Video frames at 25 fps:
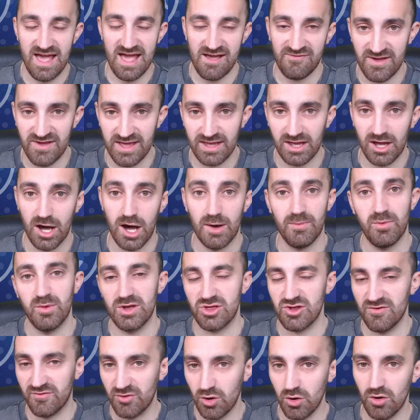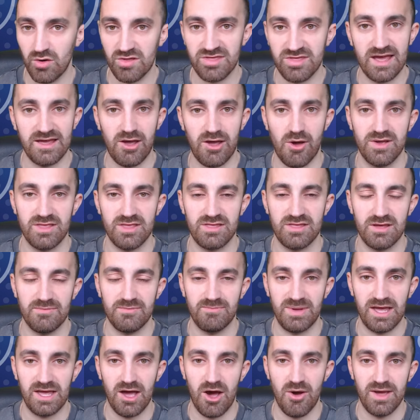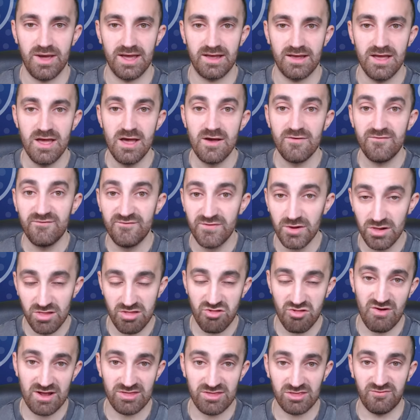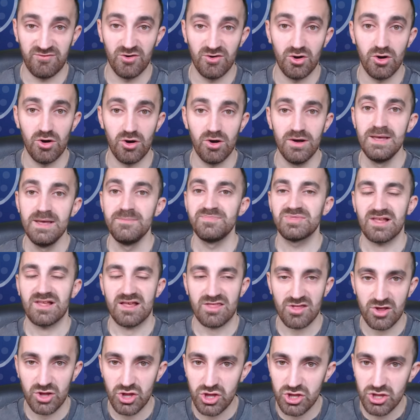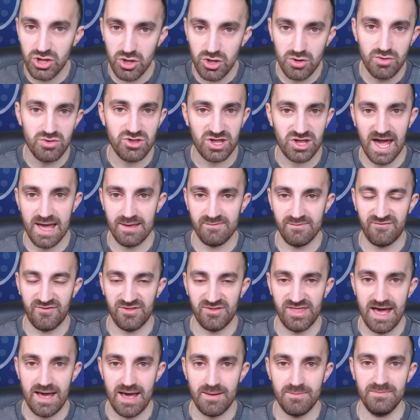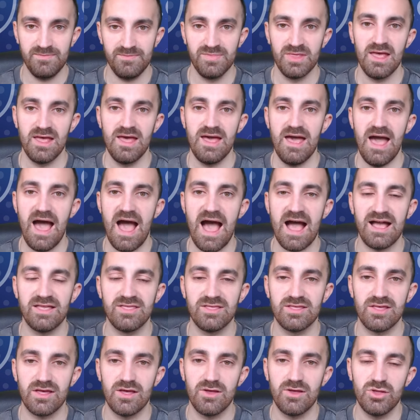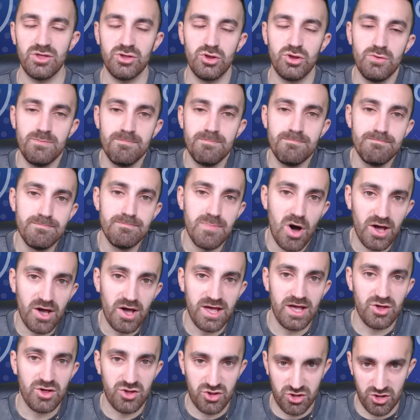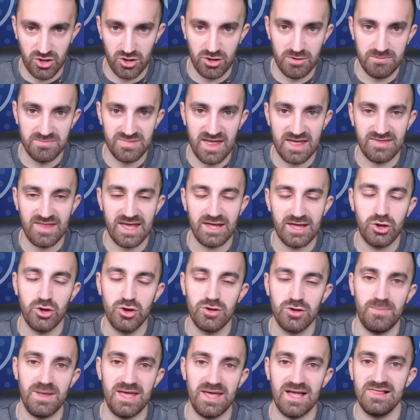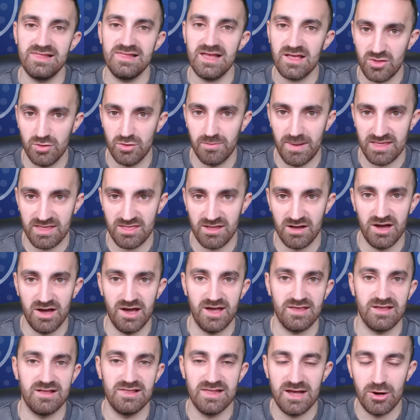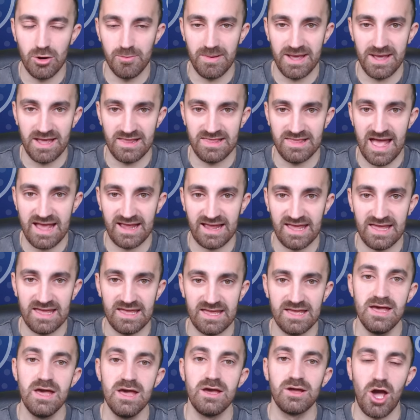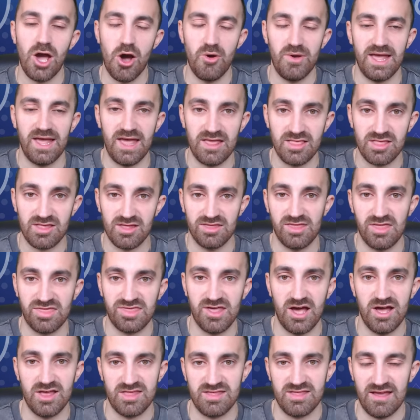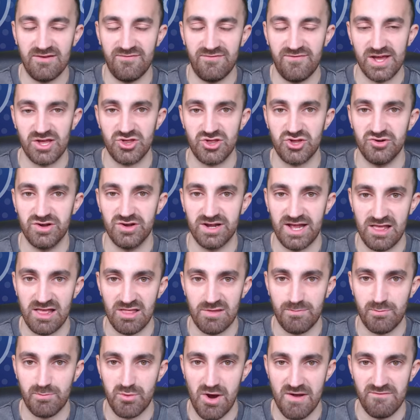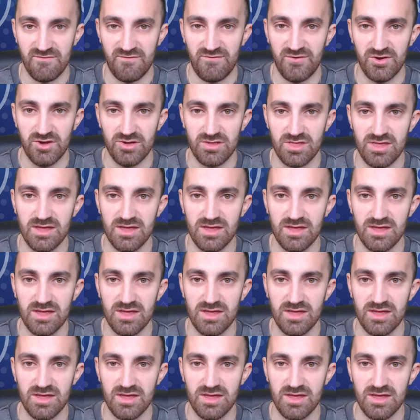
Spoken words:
FA Cup, which of course they're going to be going full strength for. It's a huge game for them. And you might assume that they could be a little bit tired, a little bit leggy going into the Thursday fixture against Brentford.